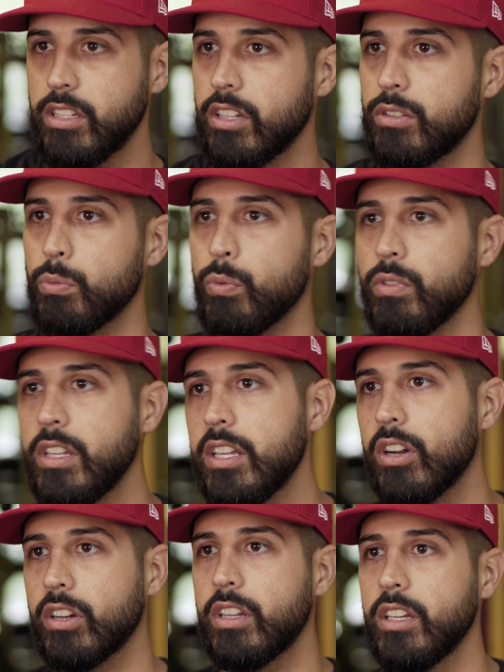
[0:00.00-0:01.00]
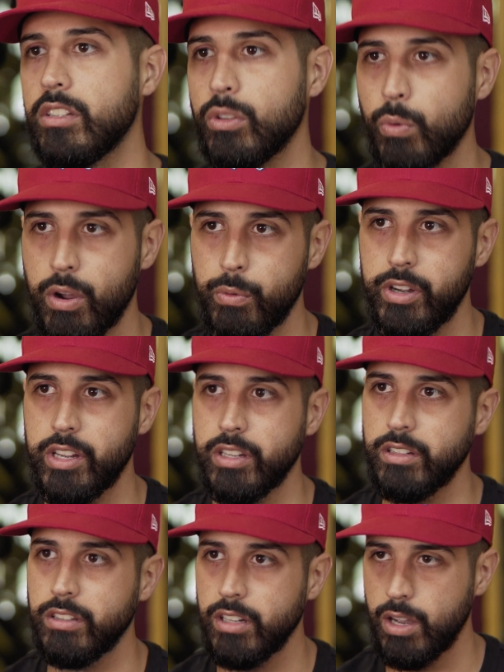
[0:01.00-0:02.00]
he doesn't lead our kids the right way.
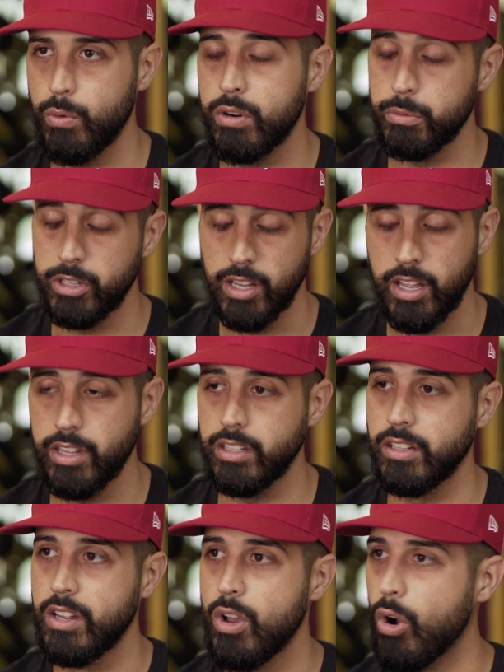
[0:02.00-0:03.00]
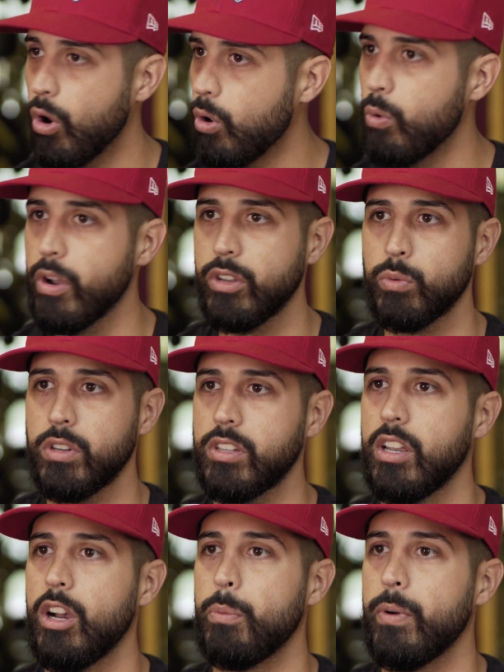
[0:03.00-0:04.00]
I wanna be a guy that always wants
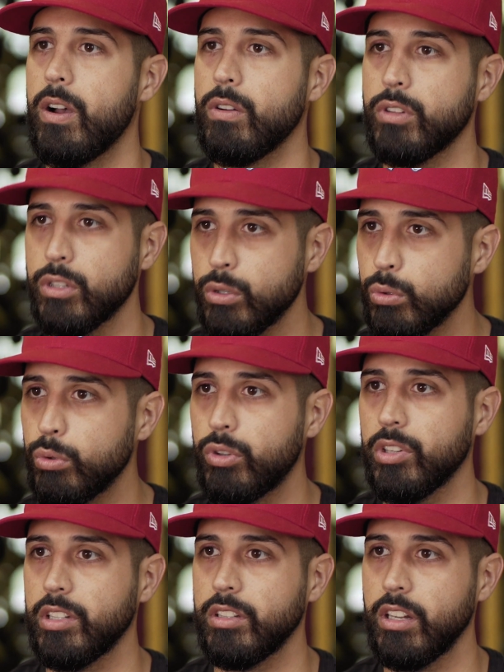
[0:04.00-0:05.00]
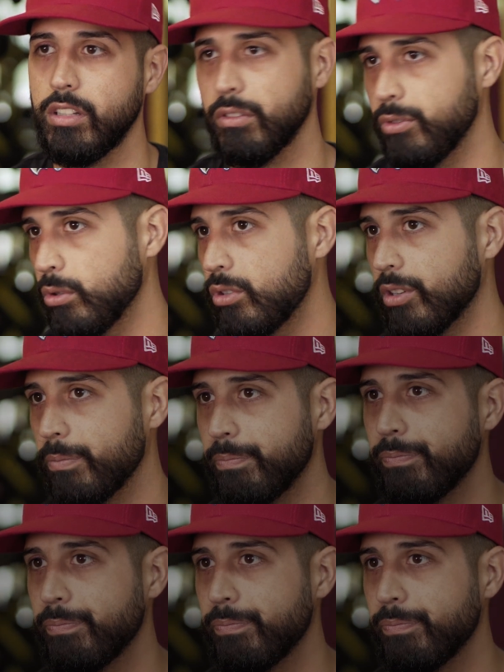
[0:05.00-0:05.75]
to help out the youth and the future.